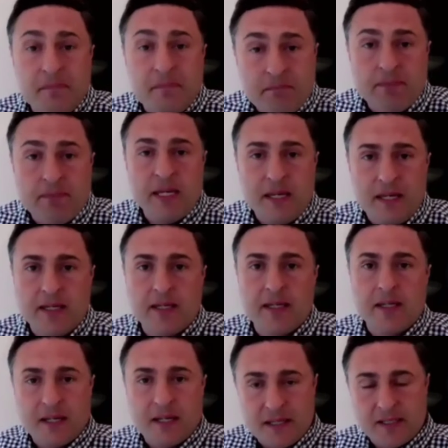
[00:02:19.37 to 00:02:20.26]
in
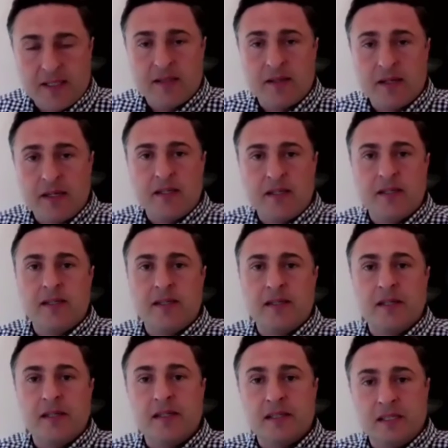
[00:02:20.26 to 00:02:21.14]
being is
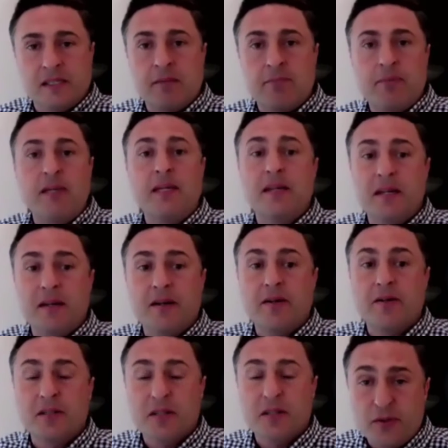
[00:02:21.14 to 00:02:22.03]
to be
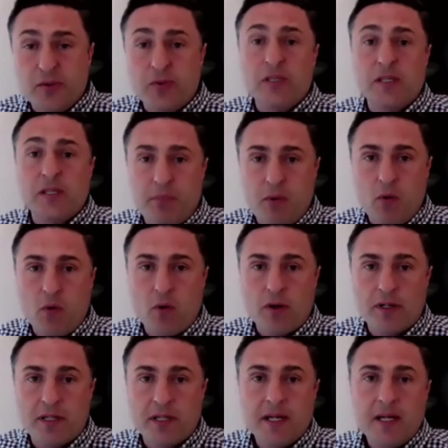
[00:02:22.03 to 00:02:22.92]
here to
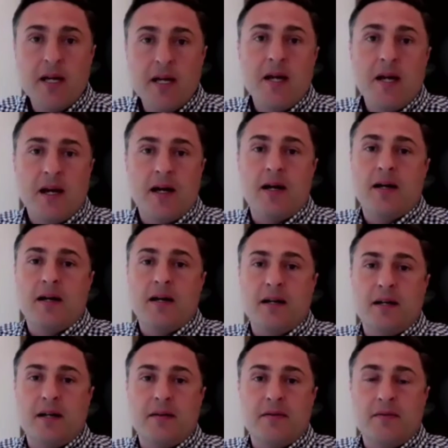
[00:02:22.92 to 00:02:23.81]
support
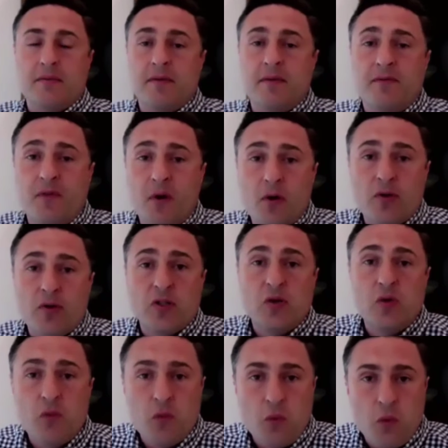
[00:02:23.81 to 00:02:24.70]

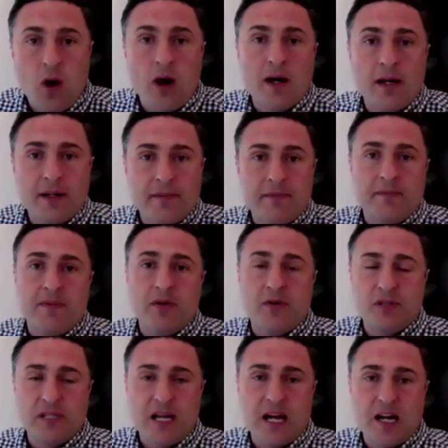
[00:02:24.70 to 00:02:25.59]
folks who want
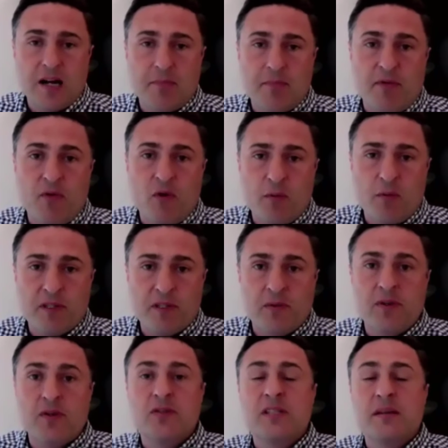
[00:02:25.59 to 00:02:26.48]
those higher
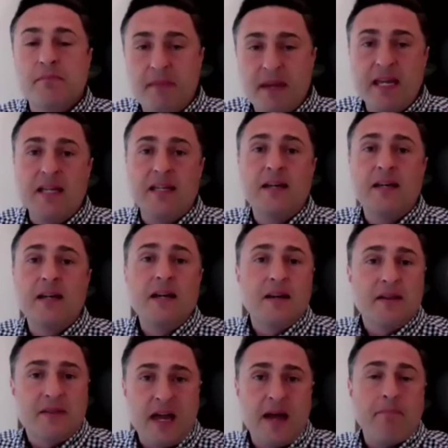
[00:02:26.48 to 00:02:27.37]
performance windows, to make
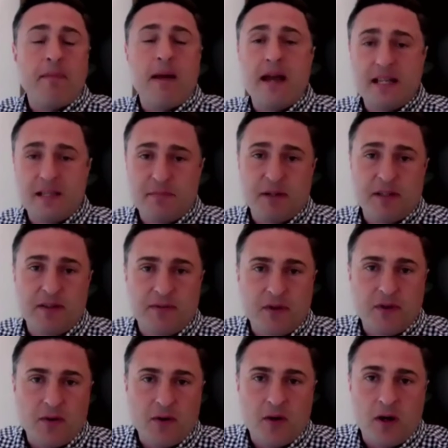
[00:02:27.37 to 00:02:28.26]
that aspect
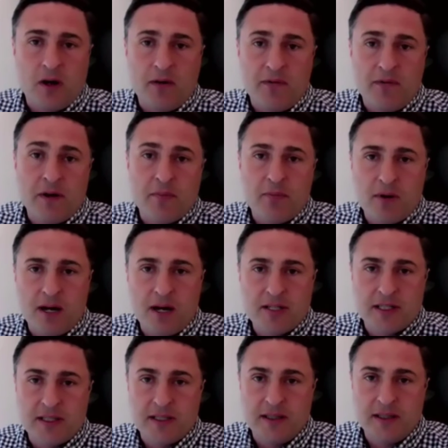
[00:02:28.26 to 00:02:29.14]
of their
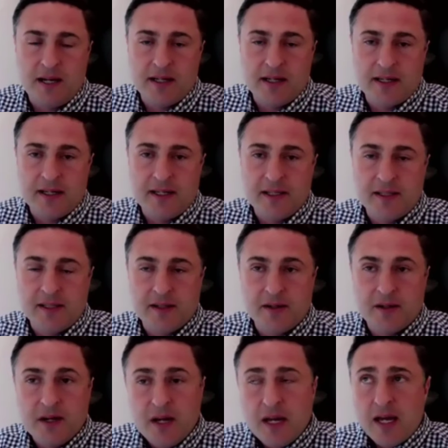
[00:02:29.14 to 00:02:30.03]
project a lot
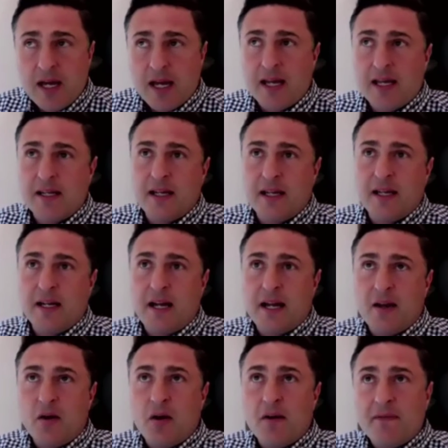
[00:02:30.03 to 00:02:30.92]
easier. And
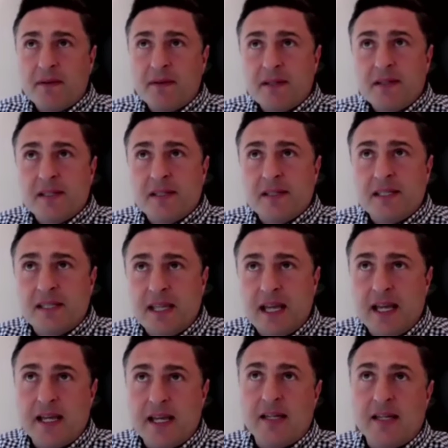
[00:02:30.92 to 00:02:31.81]
I often
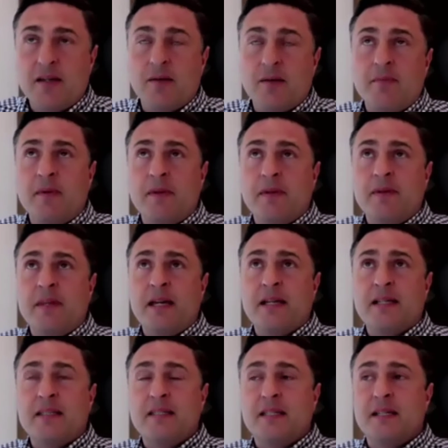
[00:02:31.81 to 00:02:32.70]
say
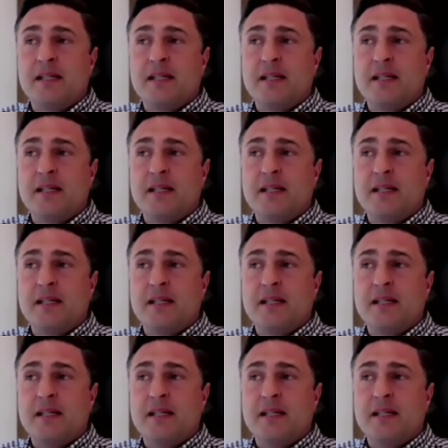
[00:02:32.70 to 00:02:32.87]
that